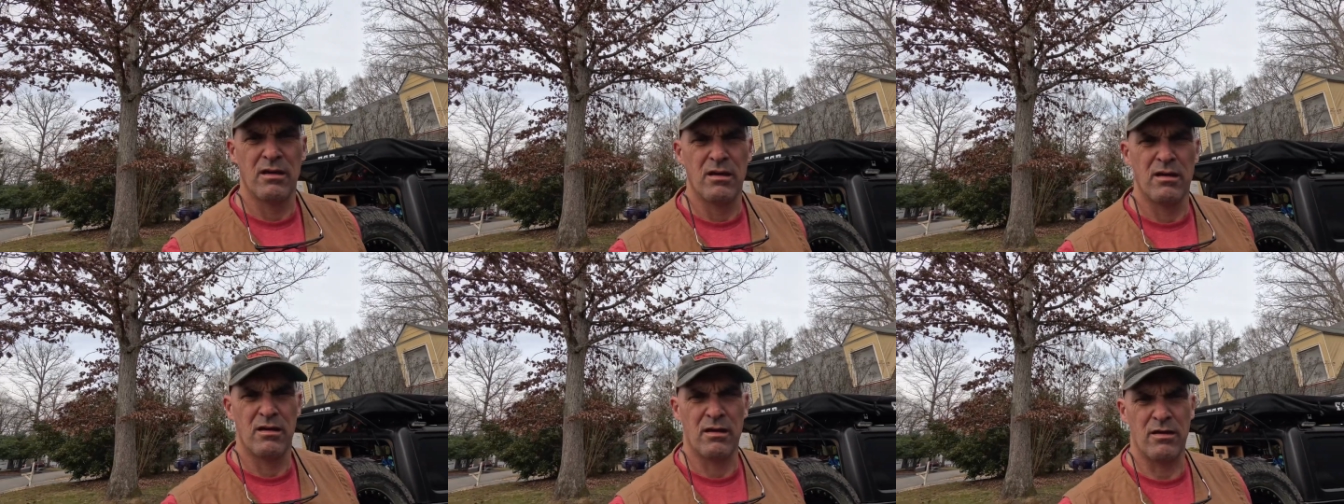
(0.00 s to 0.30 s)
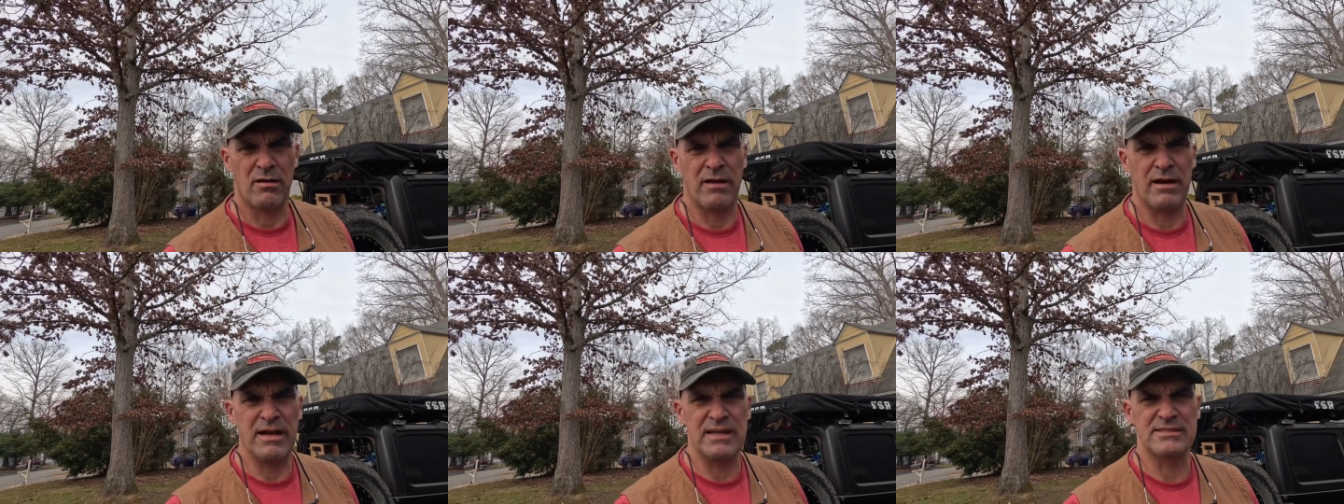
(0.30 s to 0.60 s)

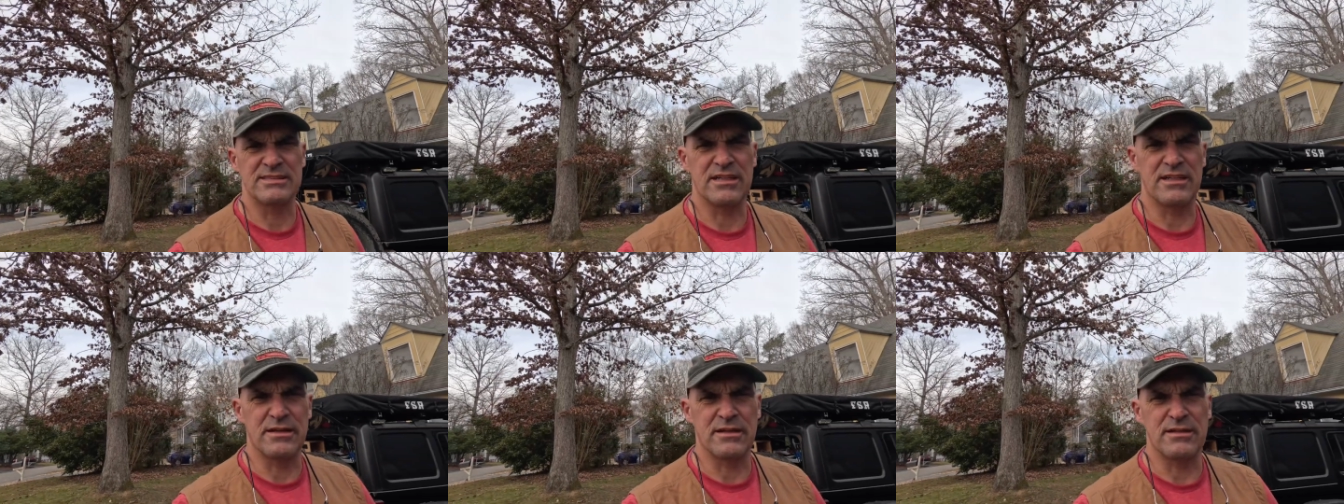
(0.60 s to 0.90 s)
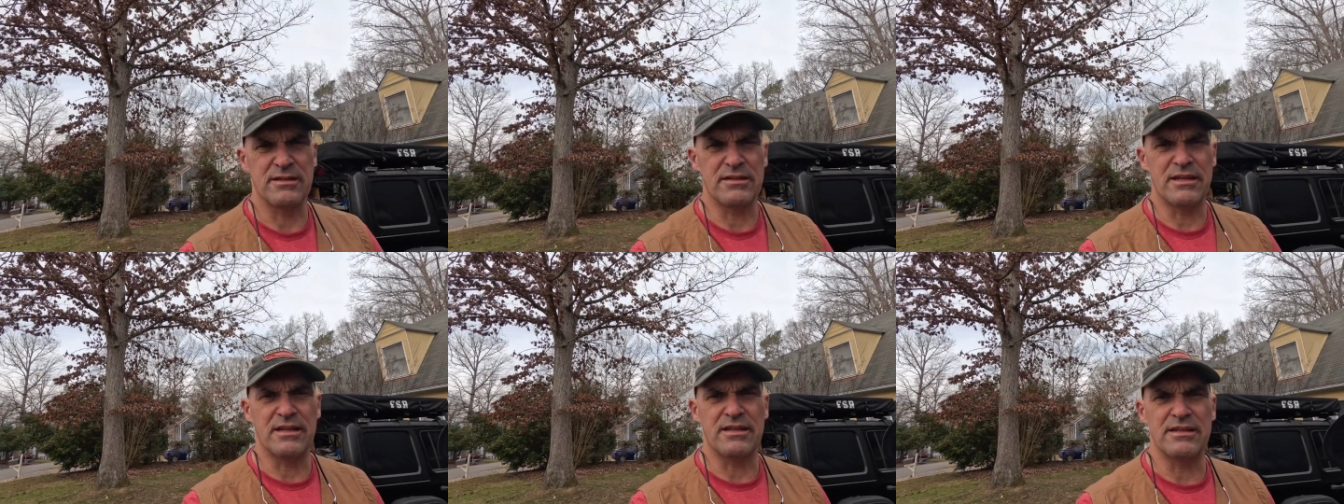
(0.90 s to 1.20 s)
All right, it's
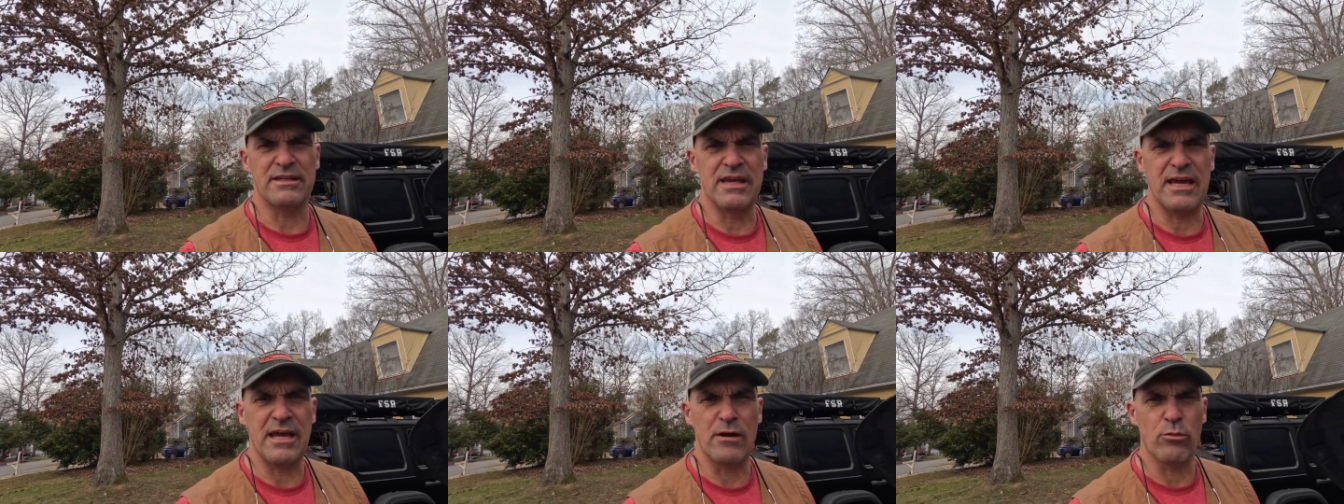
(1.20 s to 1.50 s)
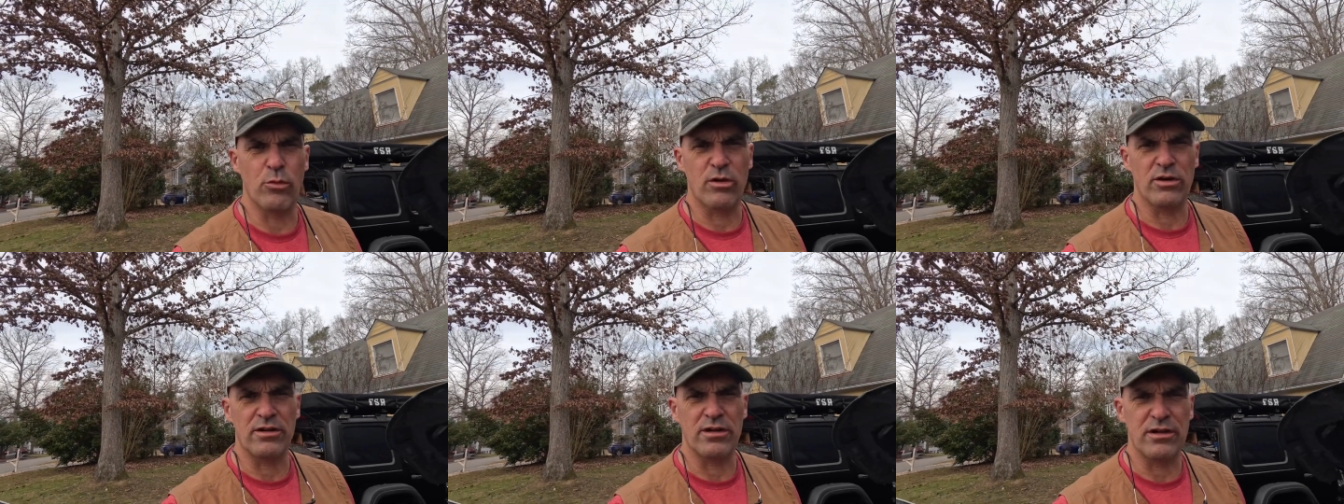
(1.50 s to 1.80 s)
another day
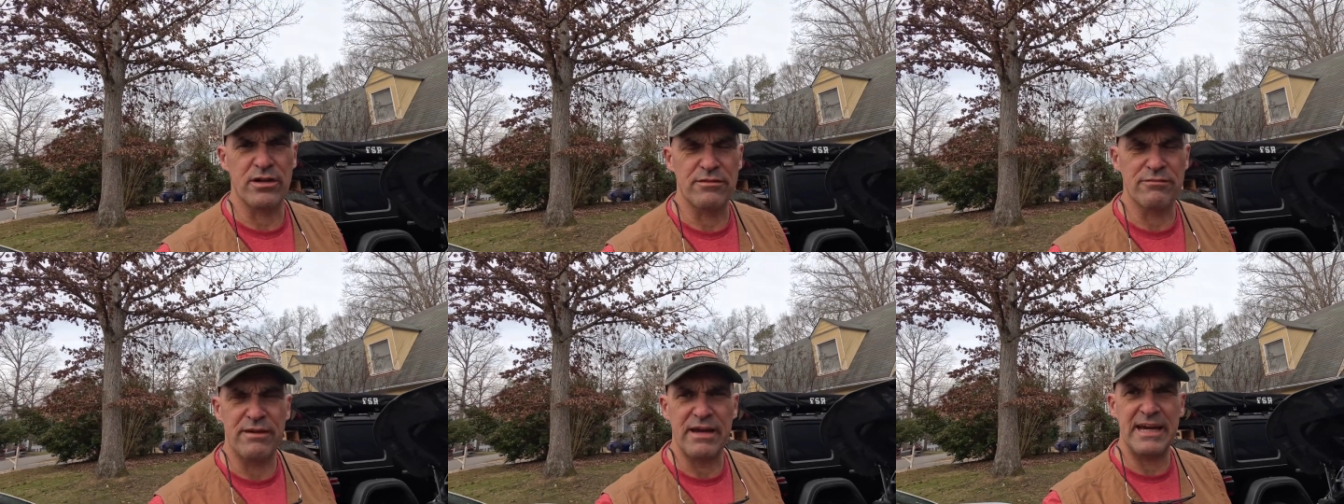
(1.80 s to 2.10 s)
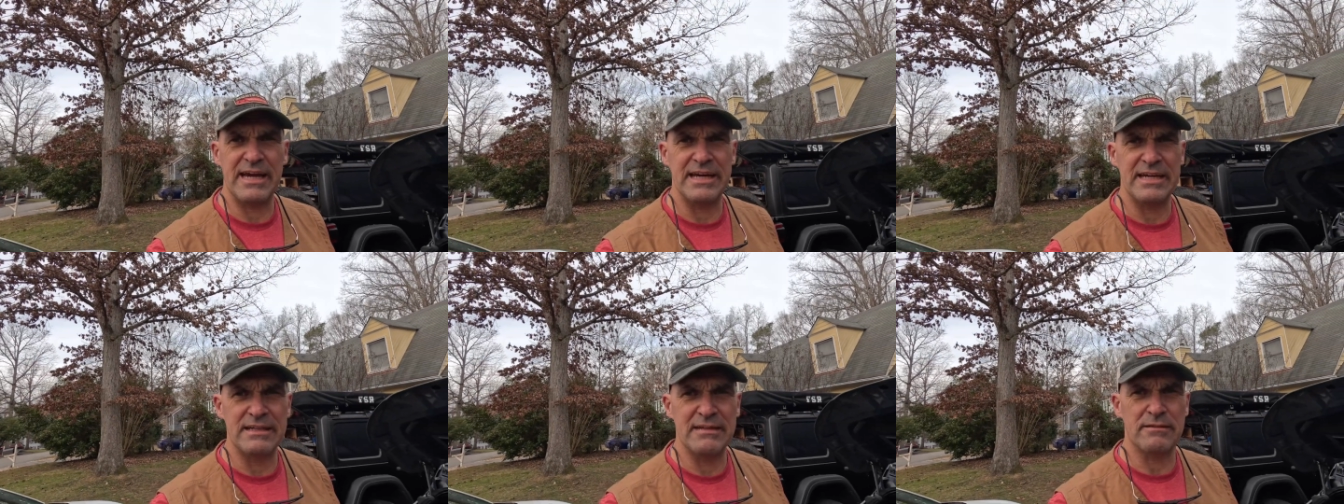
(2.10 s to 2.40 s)
working on the
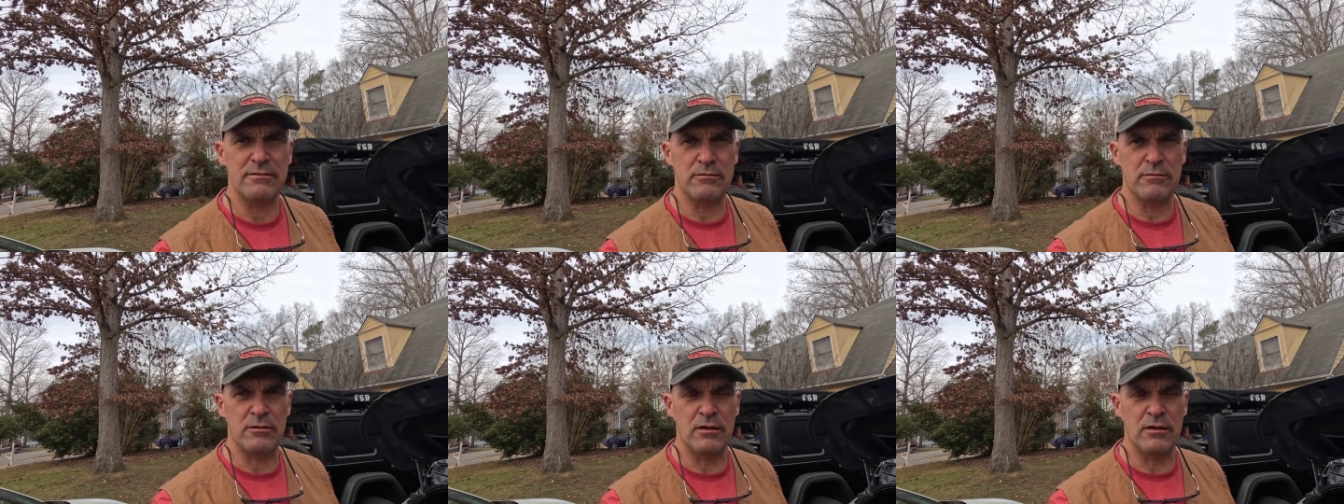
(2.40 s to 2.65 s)
van.